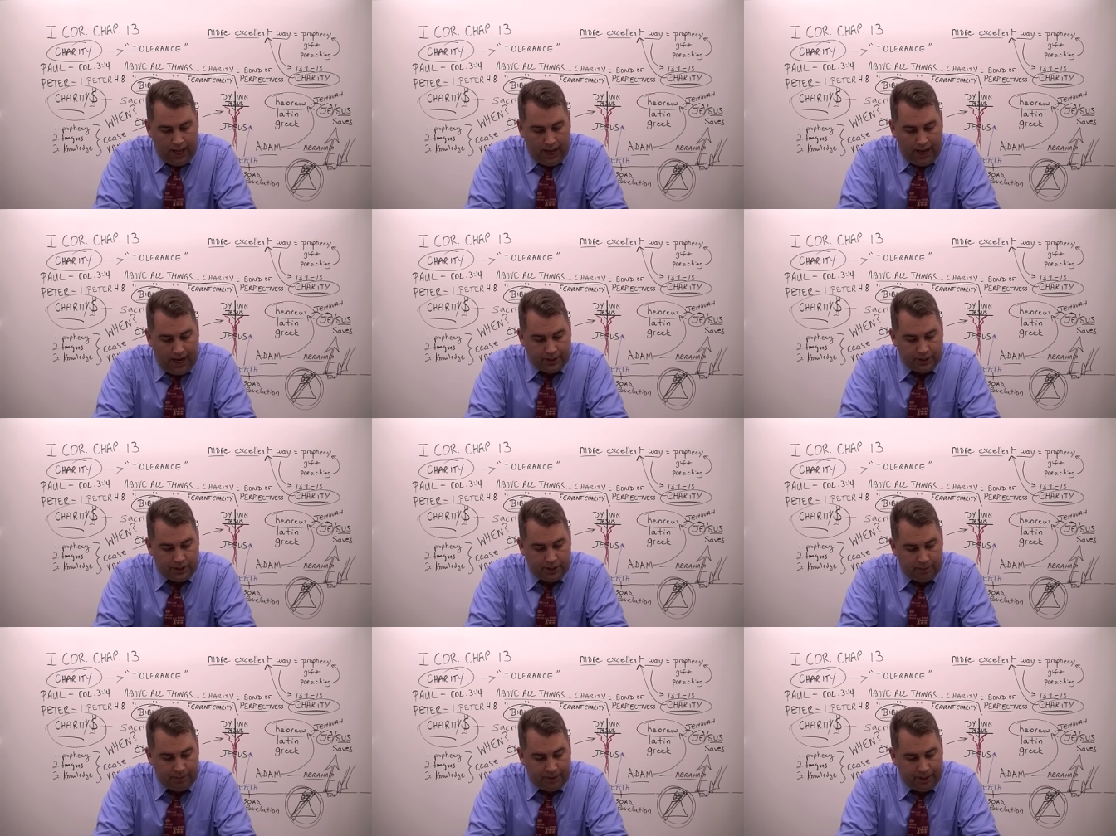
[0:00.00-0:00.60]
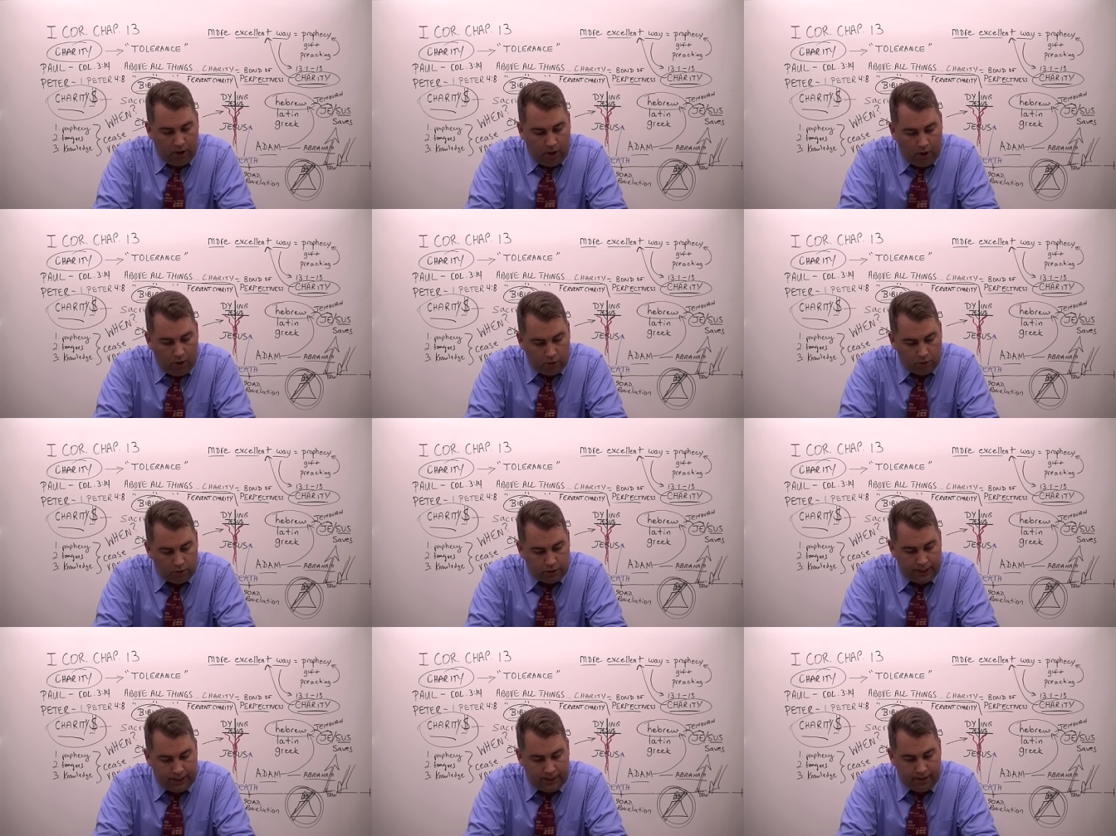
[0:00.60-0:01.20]
I shall
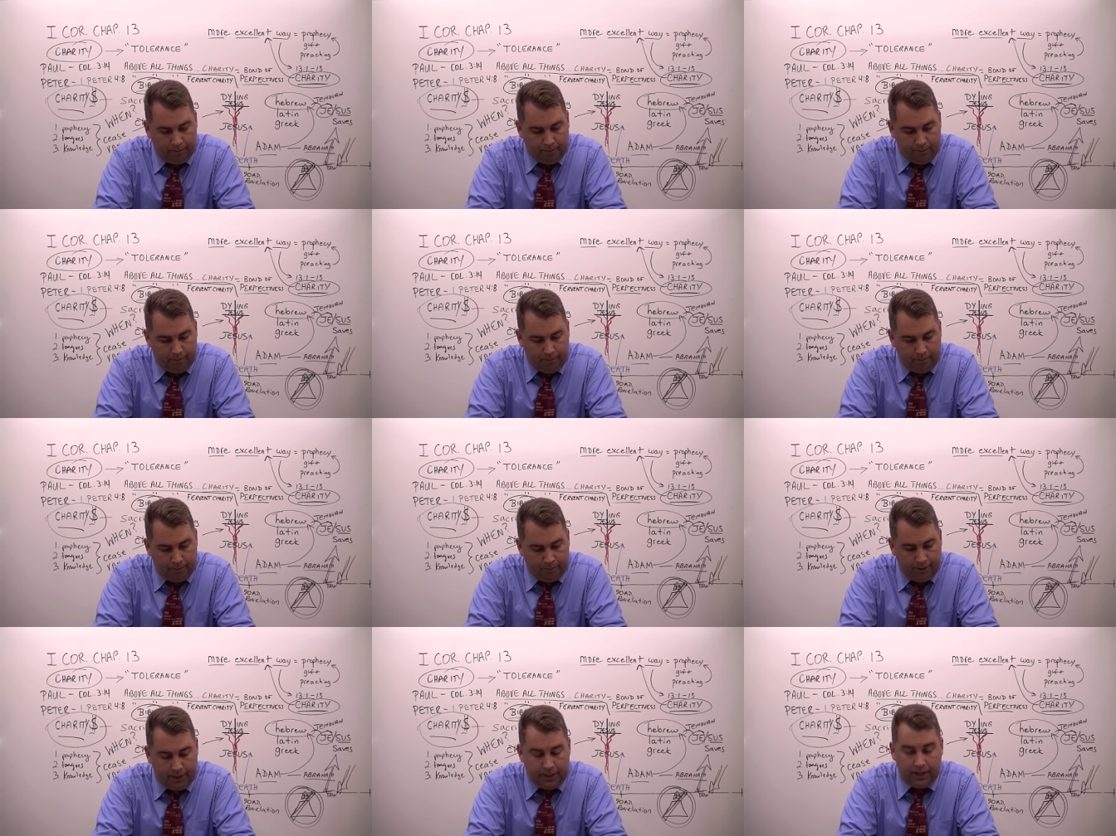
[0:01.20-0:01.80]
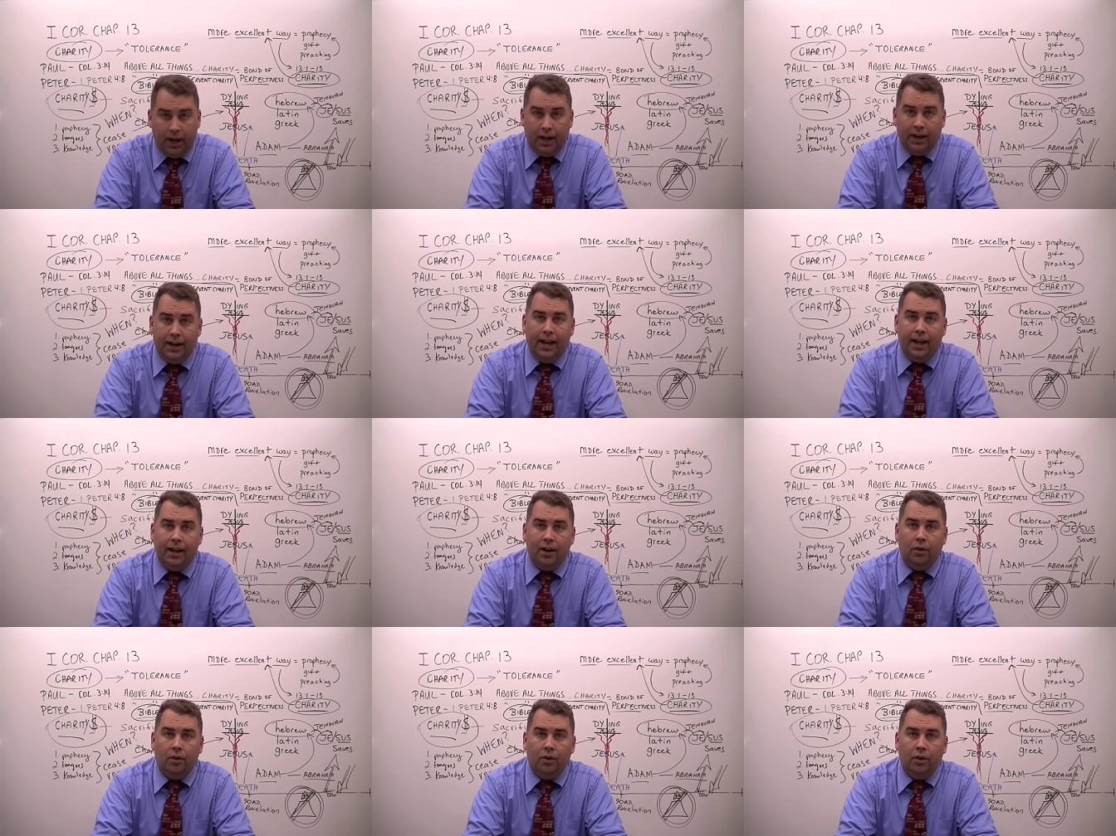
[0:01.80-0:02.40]
behold him, but not
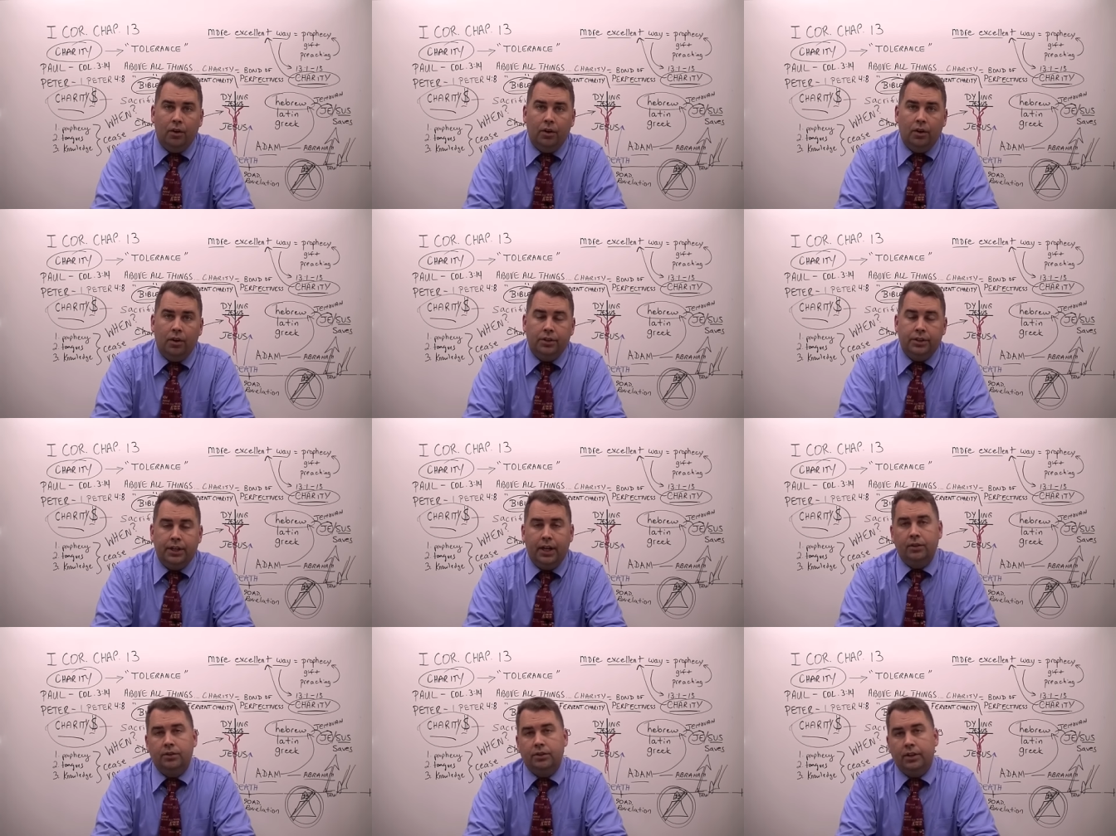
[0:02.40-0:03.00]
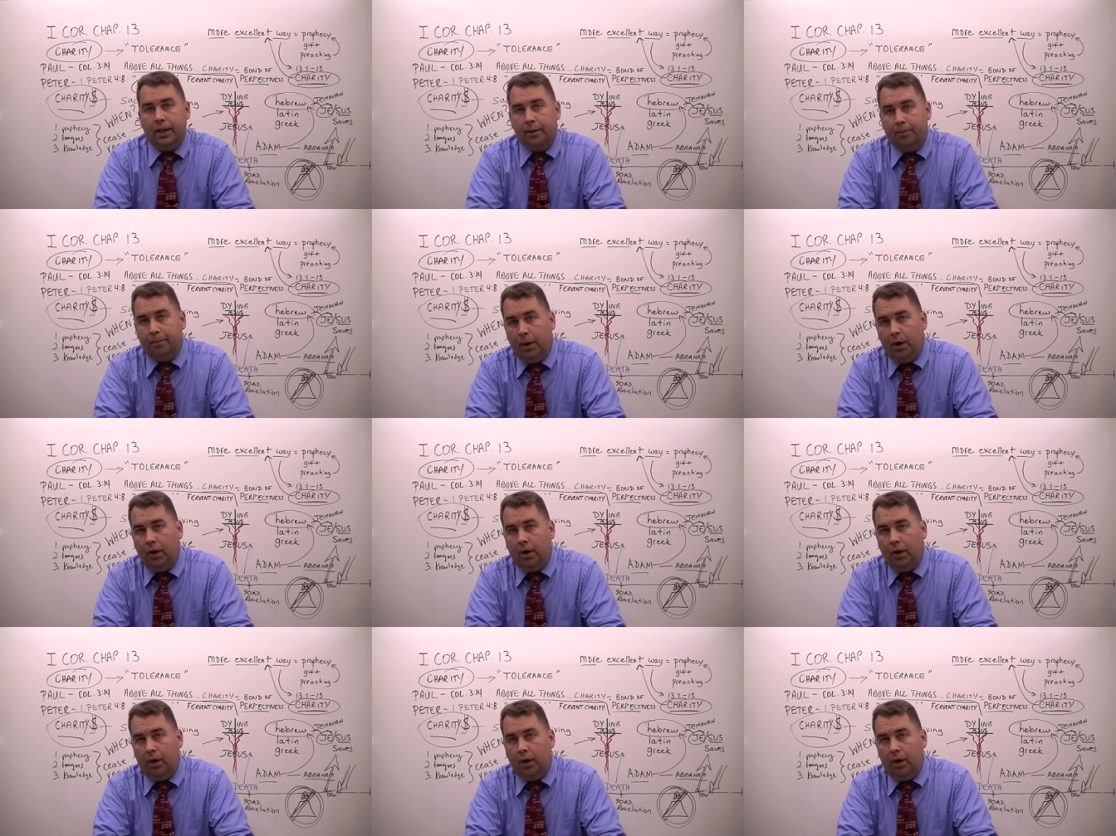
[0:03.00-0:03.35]
now. Sounds like